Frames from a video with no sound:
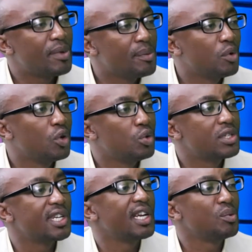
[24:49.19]
people who
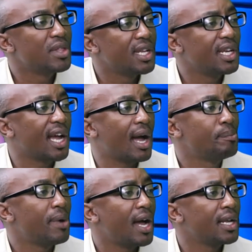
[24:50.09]
train within the
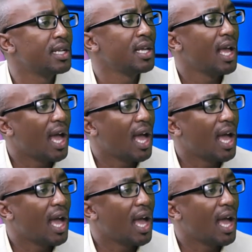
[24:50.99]
company?